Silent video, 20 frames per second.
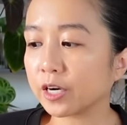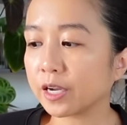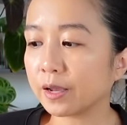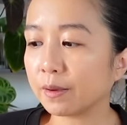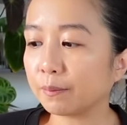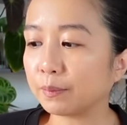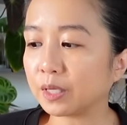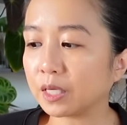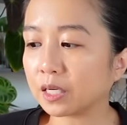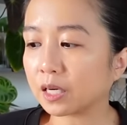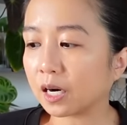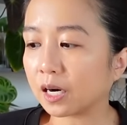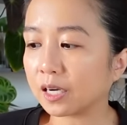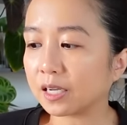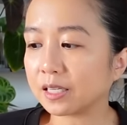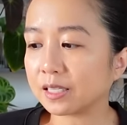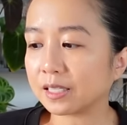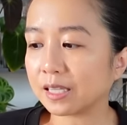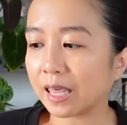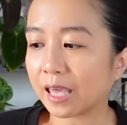it
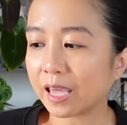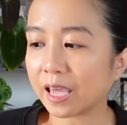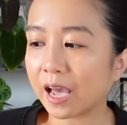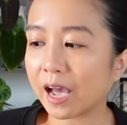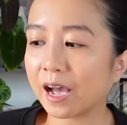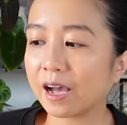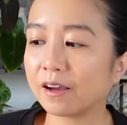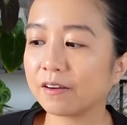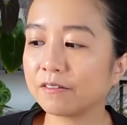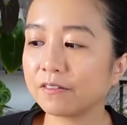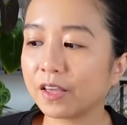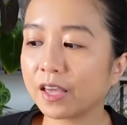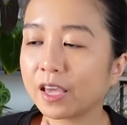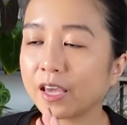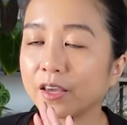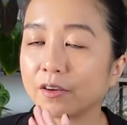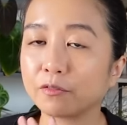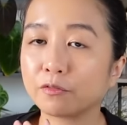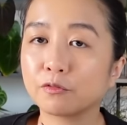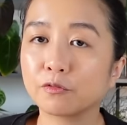because they have
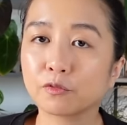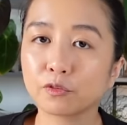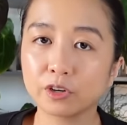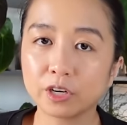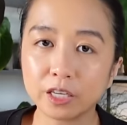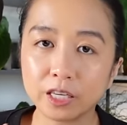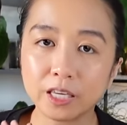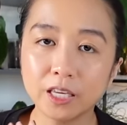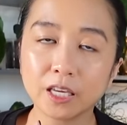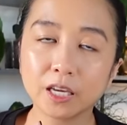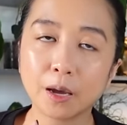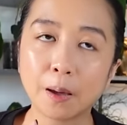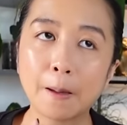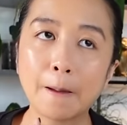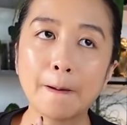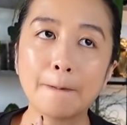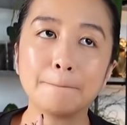a freaking